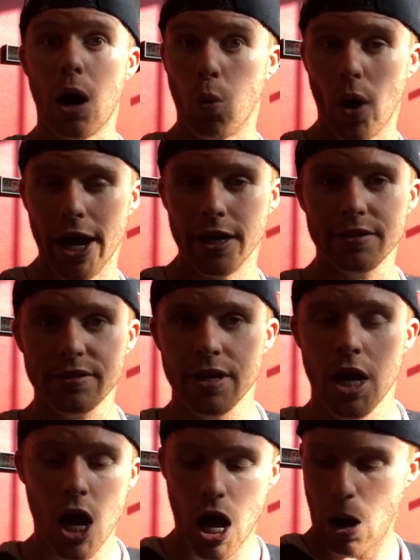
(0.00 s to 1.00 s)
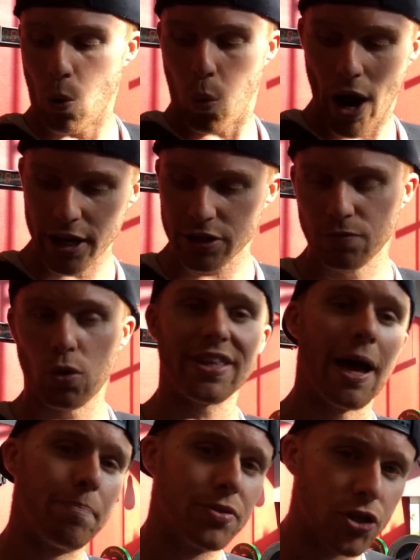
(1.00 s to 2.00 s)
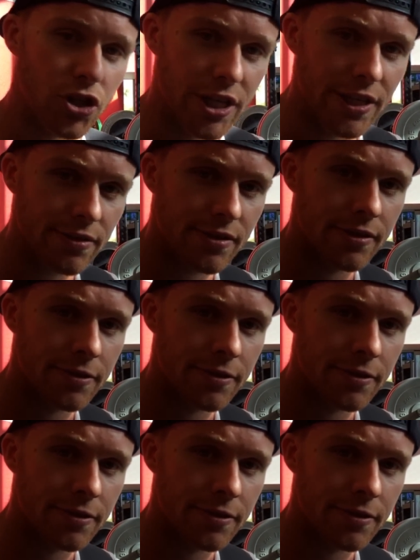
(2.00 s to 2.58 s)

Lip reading: Awareness of what that position is.